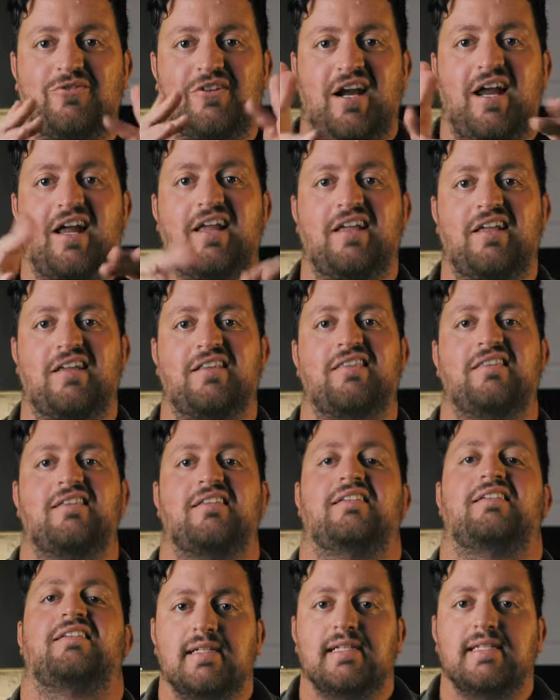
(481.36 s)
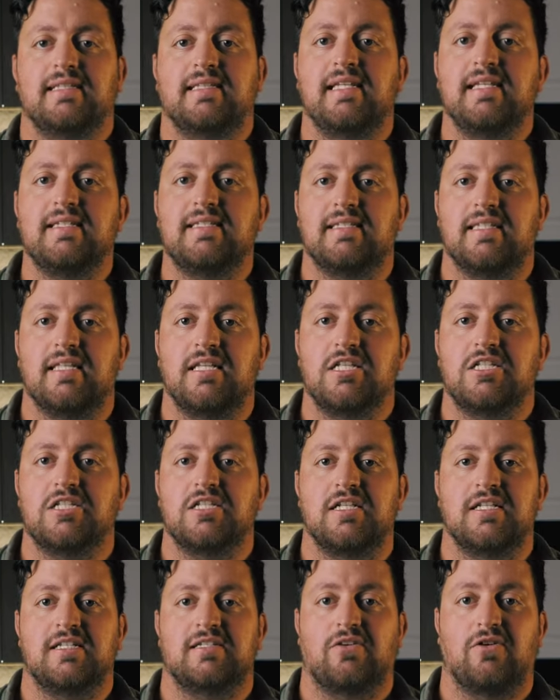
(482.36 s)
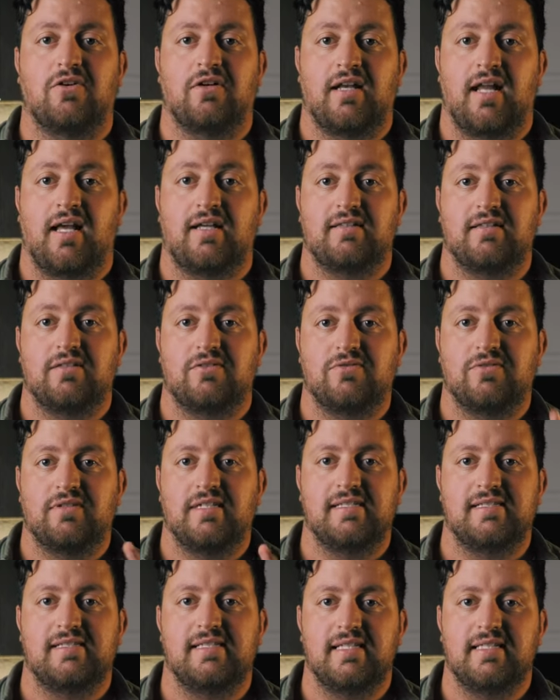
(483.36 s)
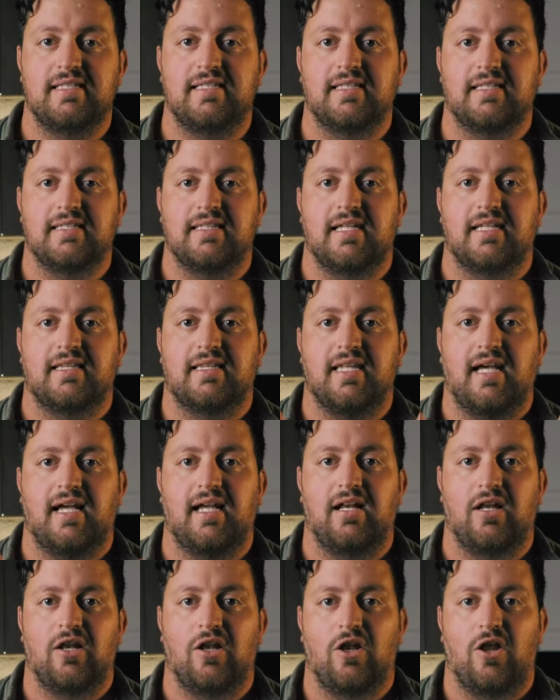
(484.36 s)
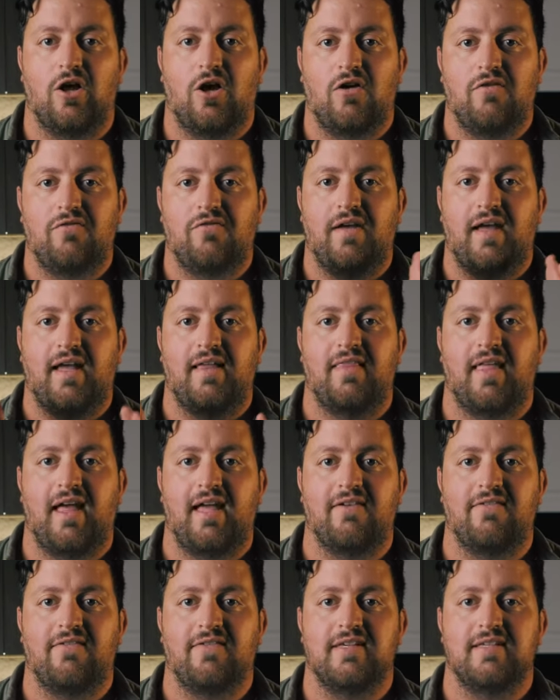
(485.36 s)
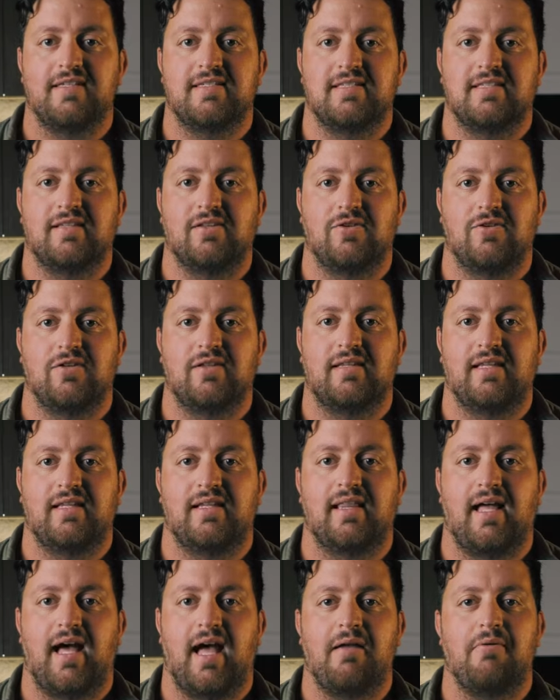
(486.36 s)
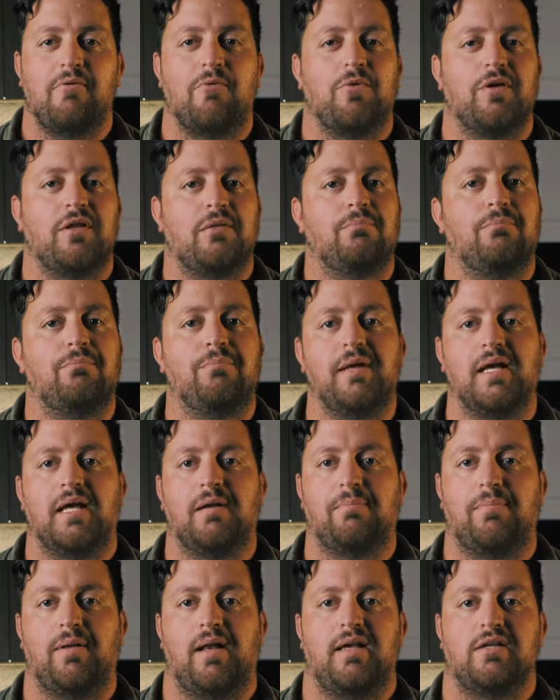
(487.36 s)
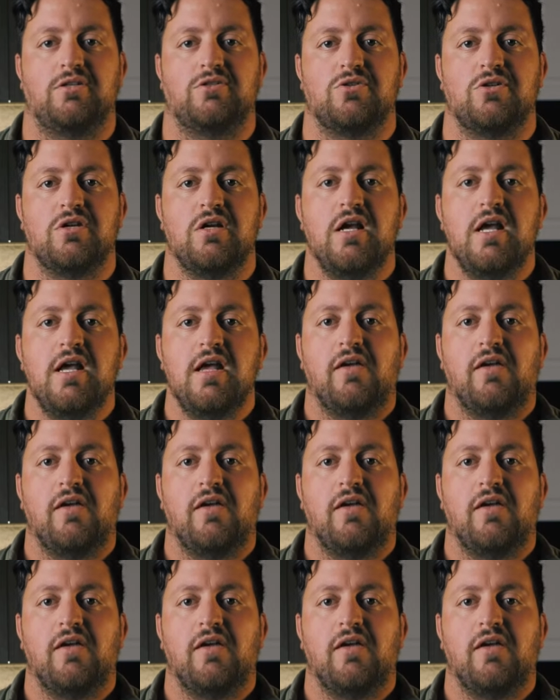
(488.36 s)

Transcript: trying it. This dish is connected to the city that I love and I visit all the time with big pleasure.